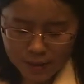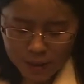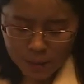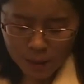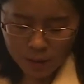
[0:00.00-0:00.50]
is
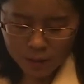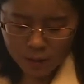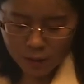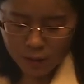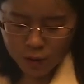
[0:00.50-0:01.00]

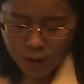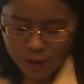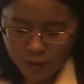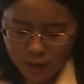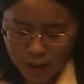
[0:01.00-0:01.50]
important for
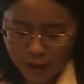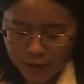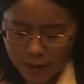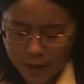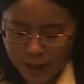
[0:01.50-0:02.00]
John's
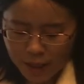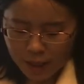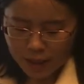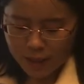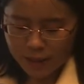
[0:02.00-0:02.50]
recovery.
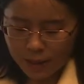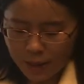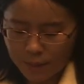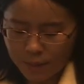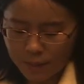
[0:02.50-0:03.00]
This
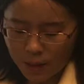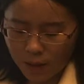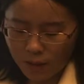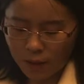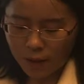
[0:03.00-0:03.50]
can
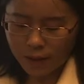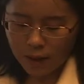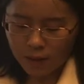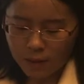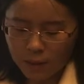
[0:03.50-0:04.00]
avoid
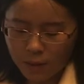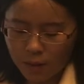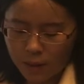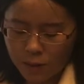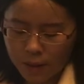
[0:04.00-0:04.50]

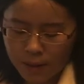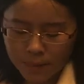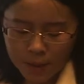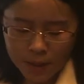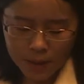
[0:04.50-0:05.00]
hospital
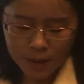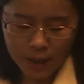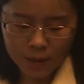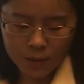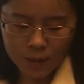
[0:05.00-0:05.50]
readmission
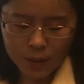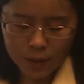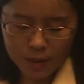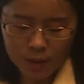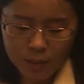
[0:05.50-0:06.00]
and
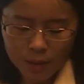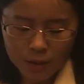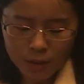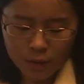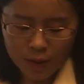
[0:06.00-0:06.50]
reduce the
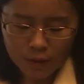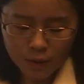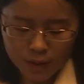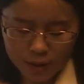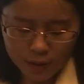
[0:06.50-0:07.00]
modified
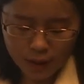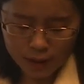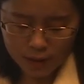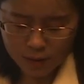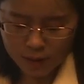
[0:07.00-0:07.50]
risk
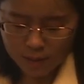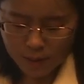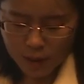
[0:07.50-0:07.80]
factors.